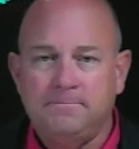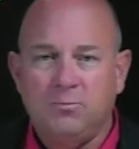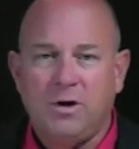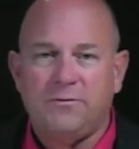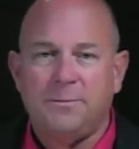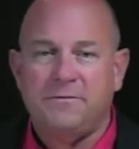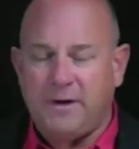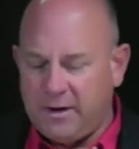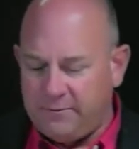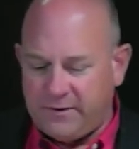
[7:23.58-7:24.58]
well, from a
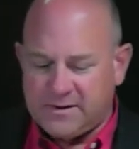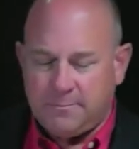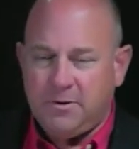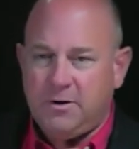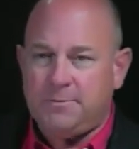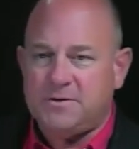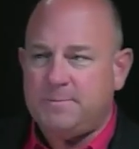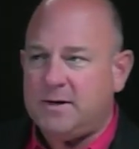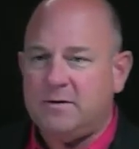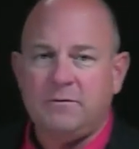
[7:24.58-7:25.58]
volume flexibility
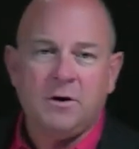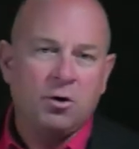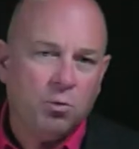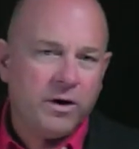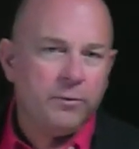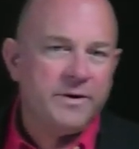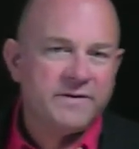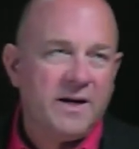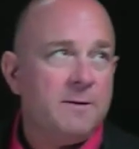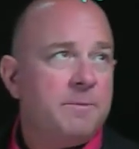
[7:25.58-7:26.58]
perspective, what did we
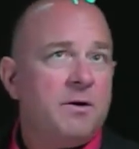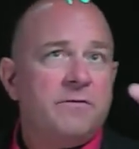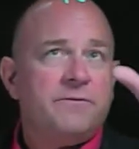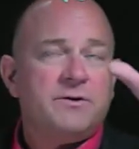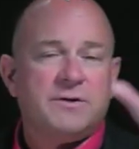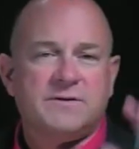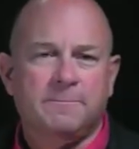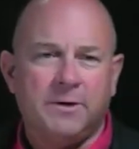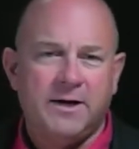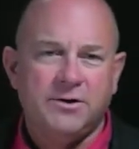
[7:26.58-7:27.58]
say about efficient
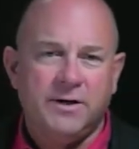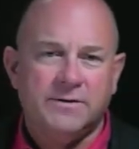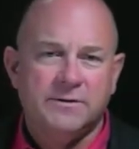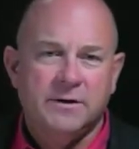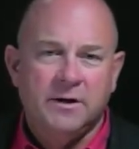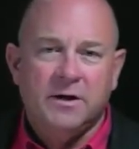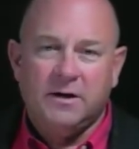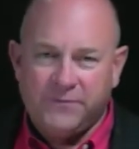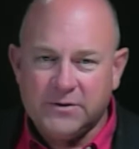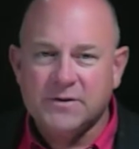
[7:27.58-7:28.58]
supply chains?
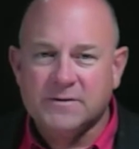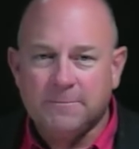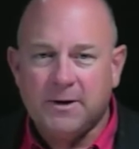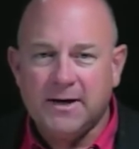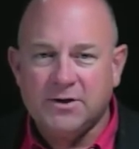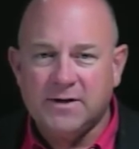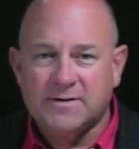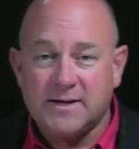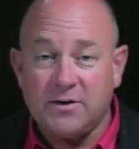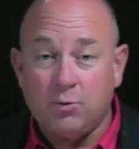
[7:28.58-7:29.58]
Efficient supply chains
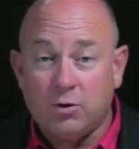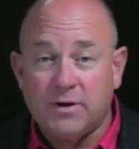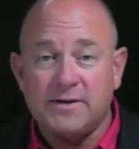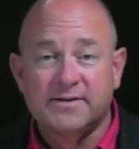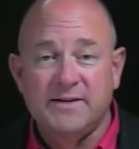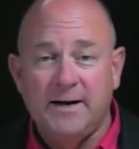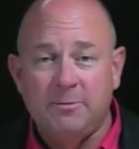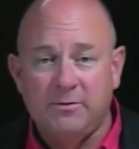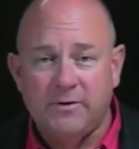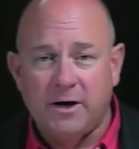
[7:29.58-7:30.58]
tend to work in a stable
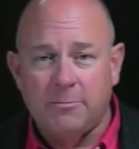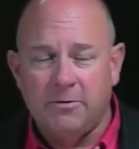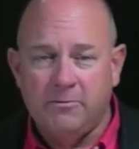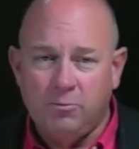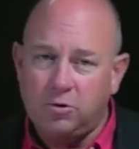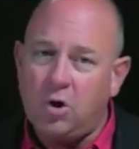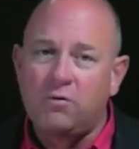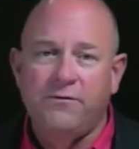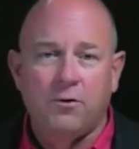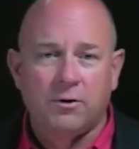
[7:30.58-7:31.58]
environment, low
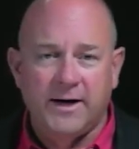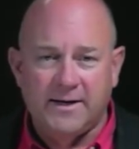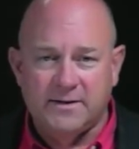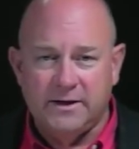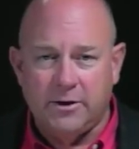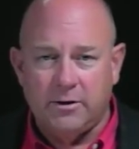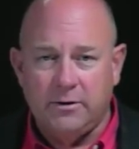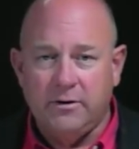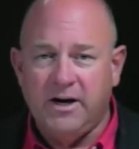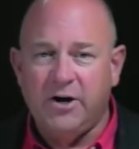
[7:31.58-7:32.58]
forecasting error,
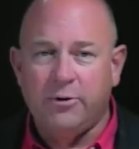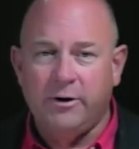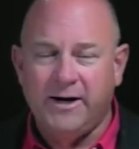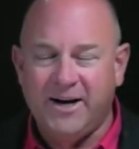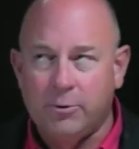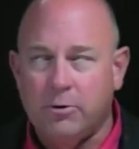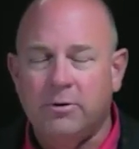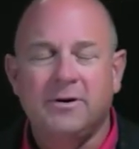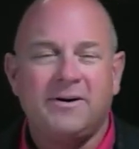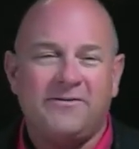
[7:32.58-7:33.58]
error, error
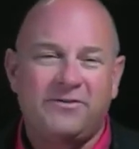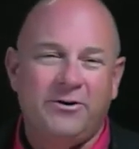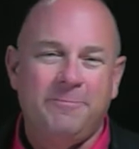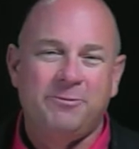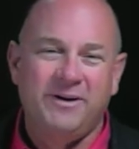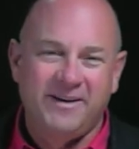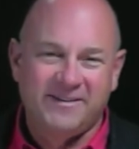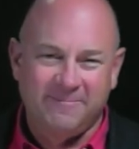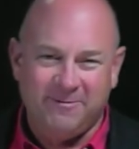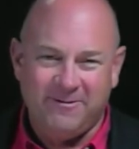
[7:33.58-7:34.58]
very
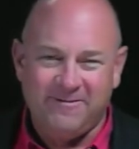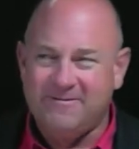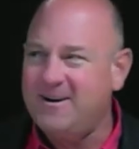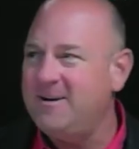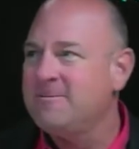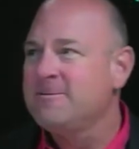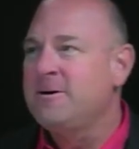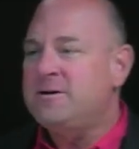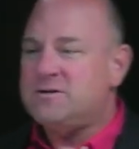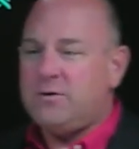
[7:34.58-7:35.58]
predictable, right?
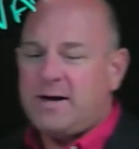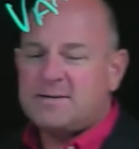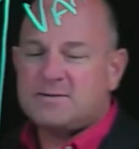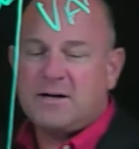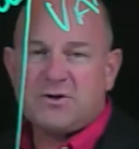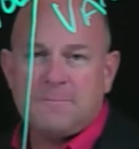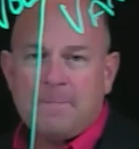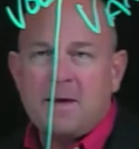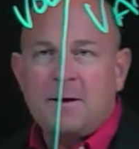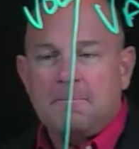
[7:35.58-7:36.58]
So as such,
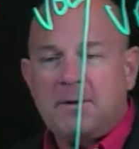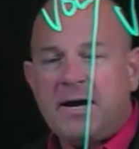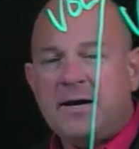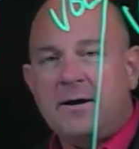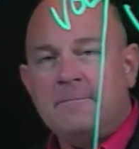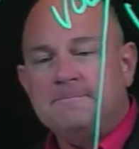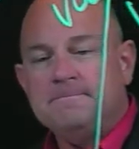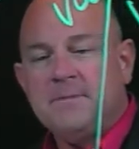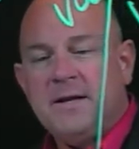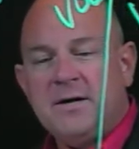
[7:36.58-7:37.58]
my um,
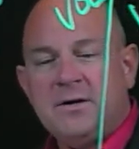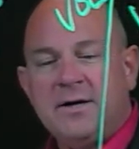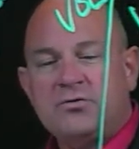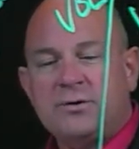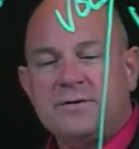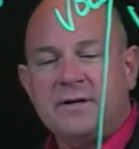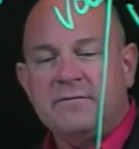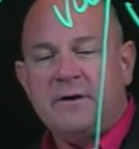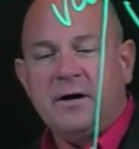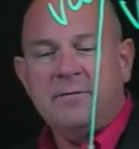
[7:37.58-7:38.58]
interest in
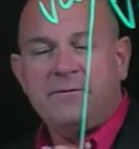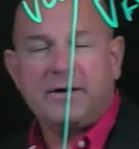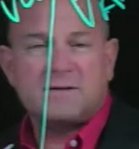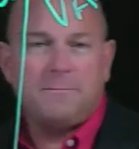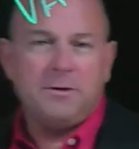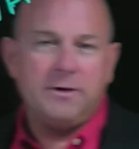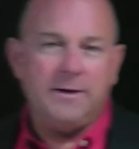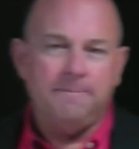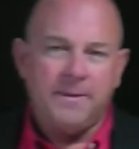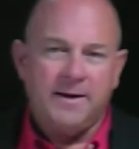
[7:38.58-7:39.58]
volume flexibility
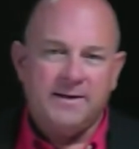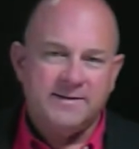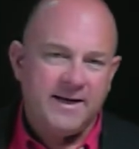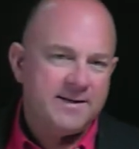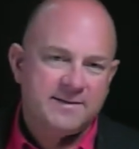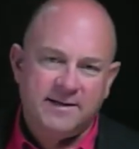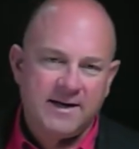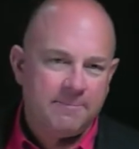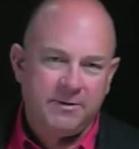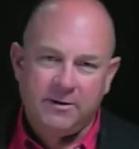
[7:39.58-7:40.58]
tends to
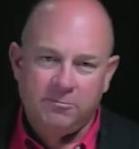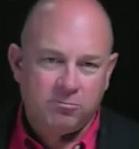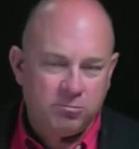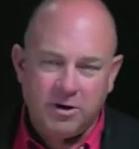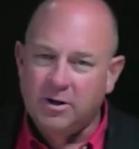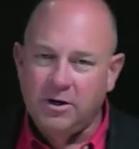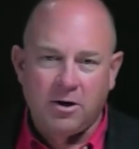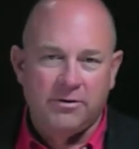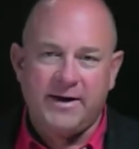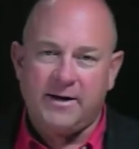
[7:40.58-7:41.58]
not be really
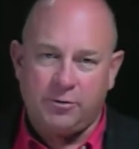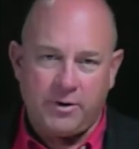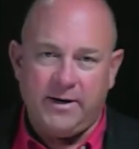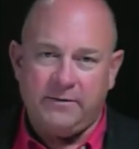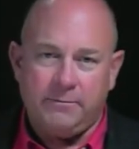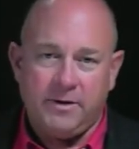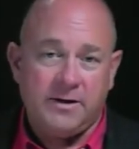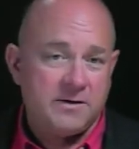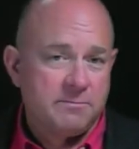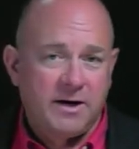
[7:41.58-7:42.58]
all that great
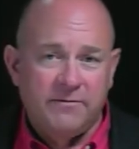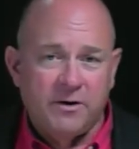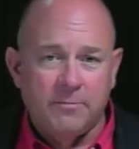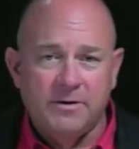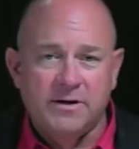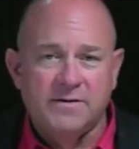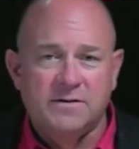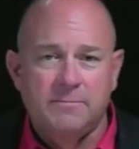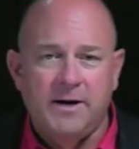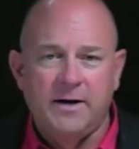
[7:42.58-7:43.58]
because my environment doesn't
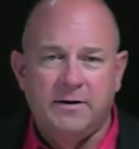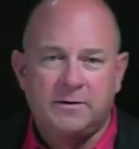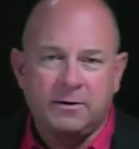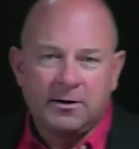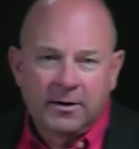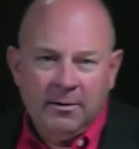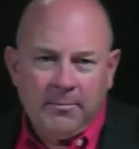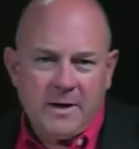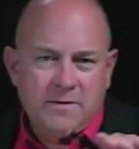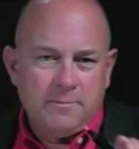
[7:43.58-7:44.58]
demand it.
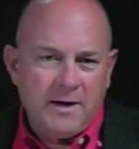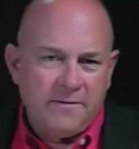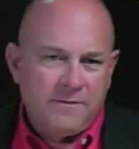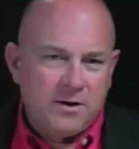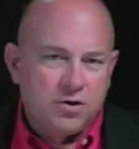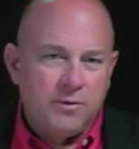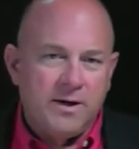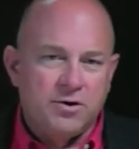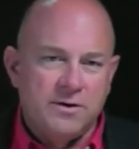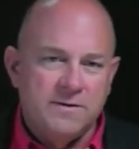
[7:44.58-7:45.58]
My demand
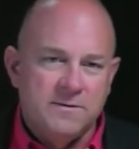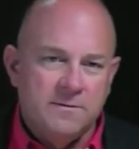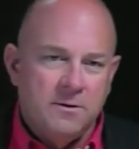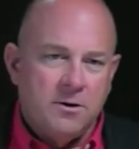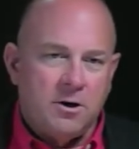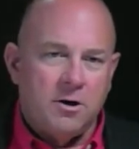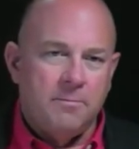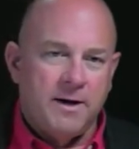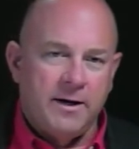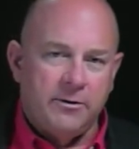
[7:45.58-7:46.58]
fluctuations are
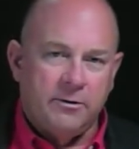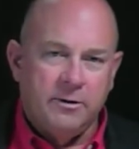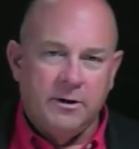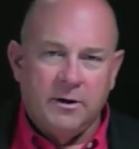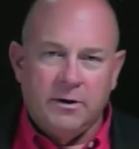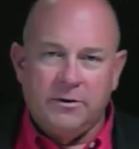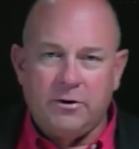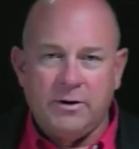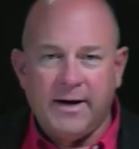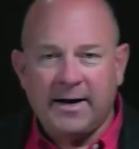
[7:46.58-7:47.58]
minor. They're
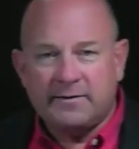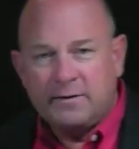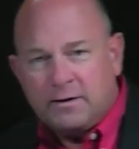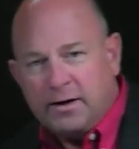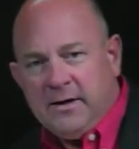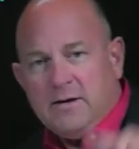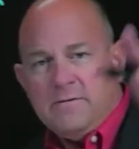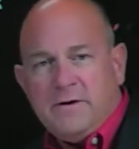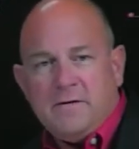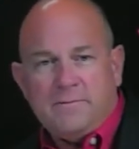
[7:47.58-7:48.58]
not an
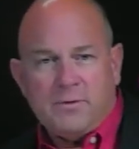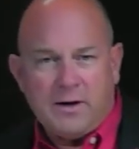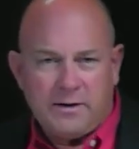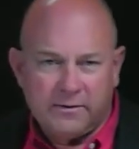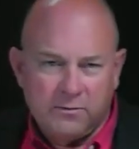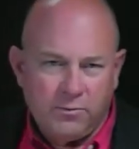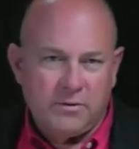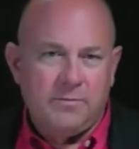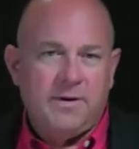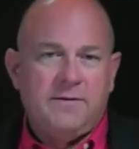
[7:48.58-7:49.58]
innovative product where
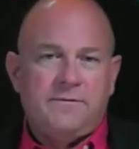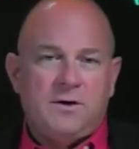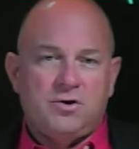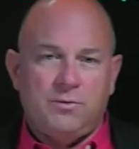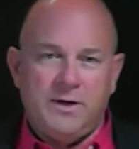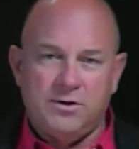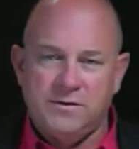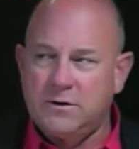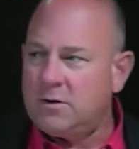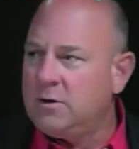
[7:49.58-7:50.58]
demand fluctuations
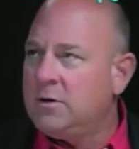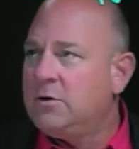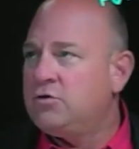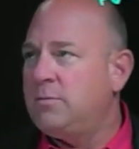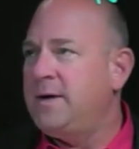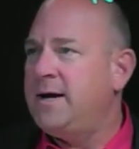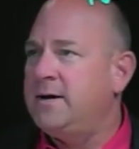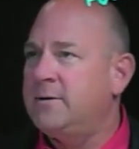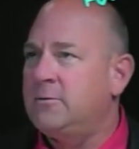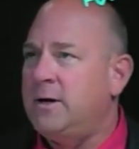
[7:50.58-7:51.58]
are dramatic,
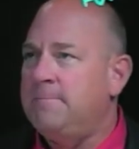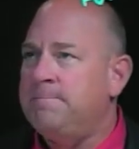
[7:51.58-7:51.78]
right?